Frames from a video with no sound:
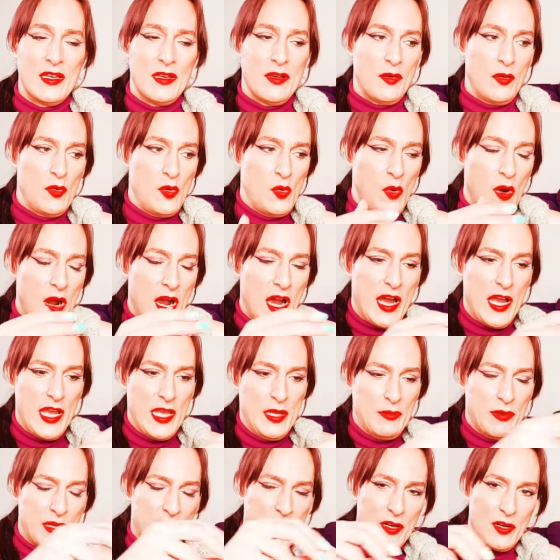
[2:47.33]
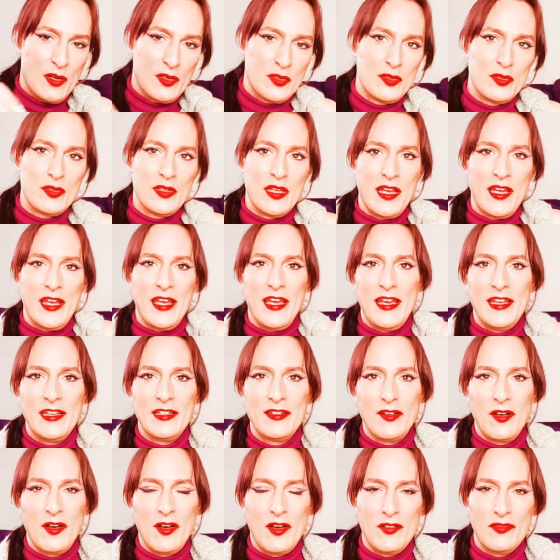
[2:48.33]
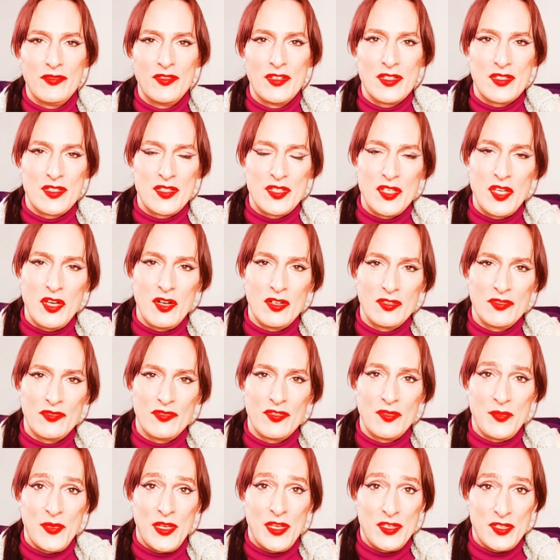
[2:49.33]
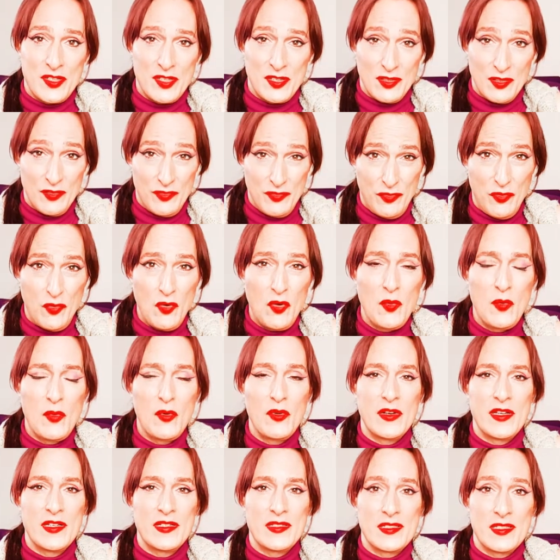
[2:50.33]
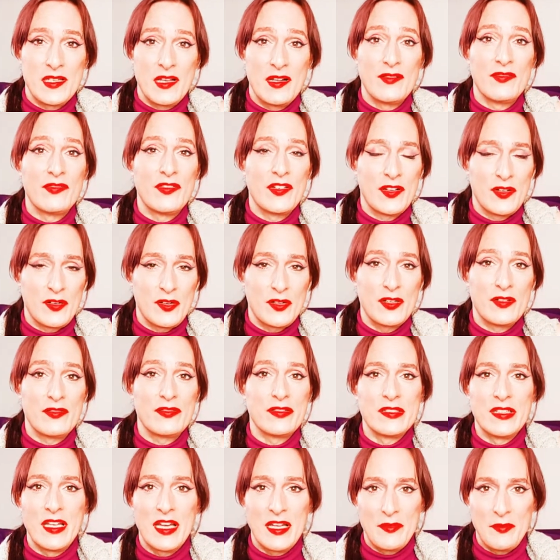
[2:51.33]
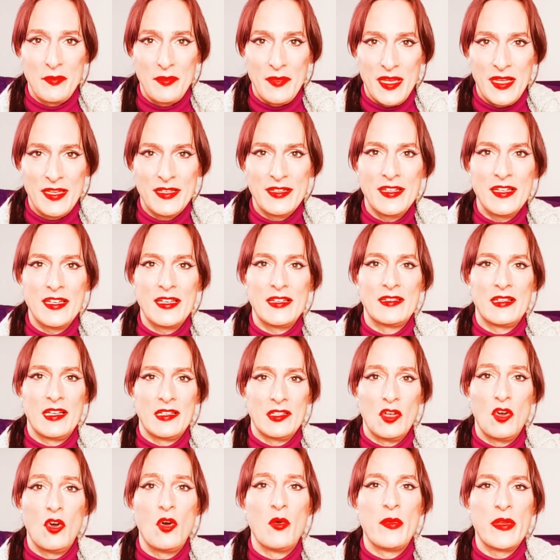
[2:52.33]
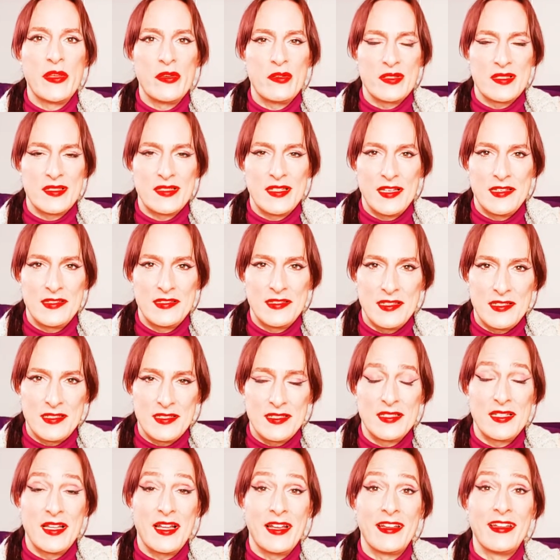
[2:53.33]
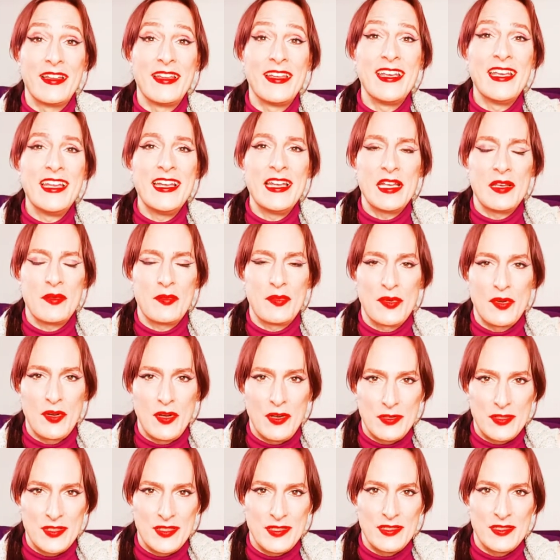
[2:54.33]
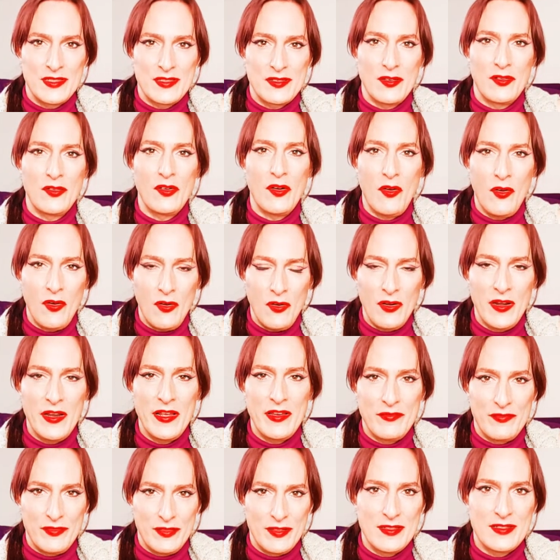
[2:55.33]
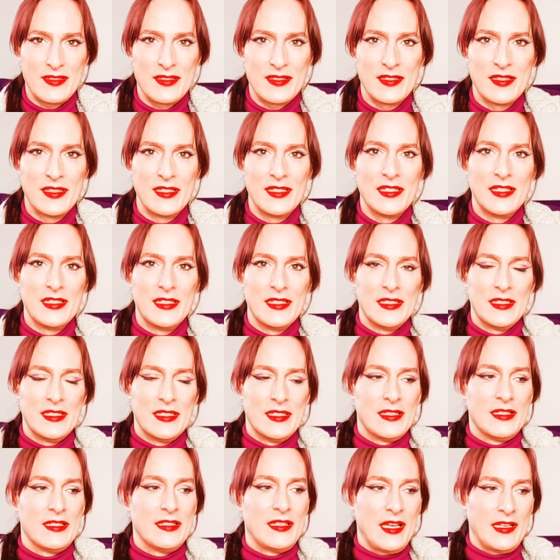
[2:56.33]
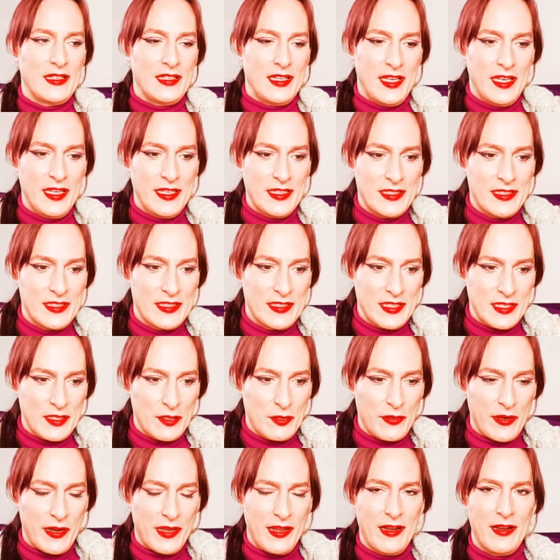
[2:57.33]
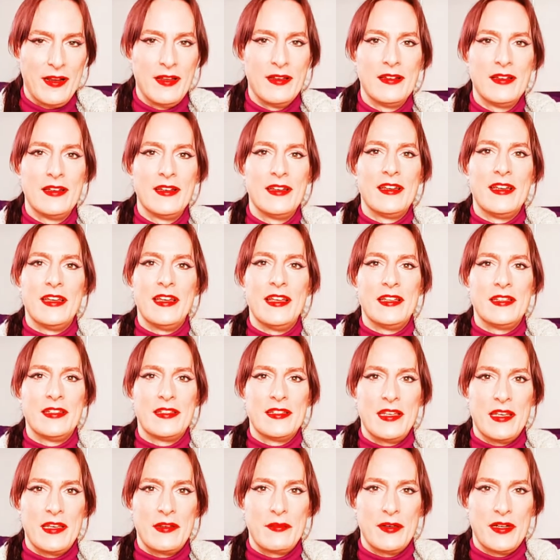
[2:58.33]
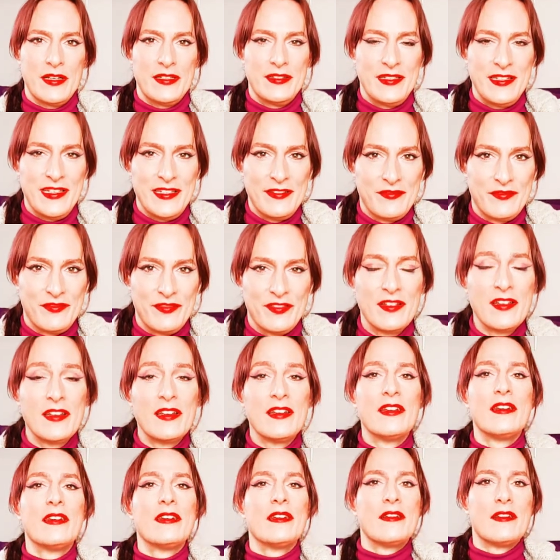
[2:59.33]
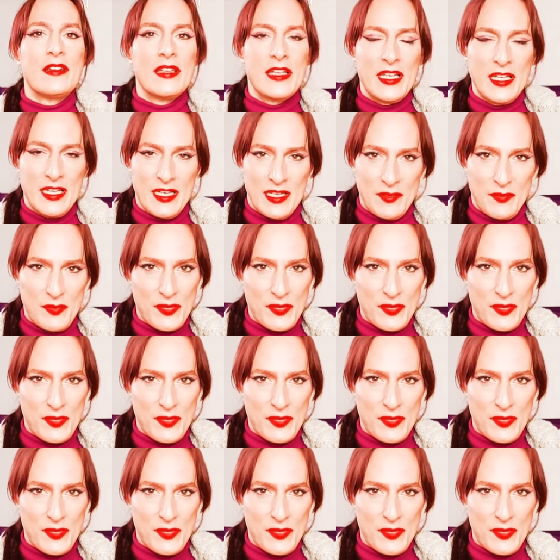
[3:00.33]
Why? We go to the head of the Siyod formation, the full moon itself, in order for that mending, that homeostasis, that healing process on all levels, that integral, integrative healing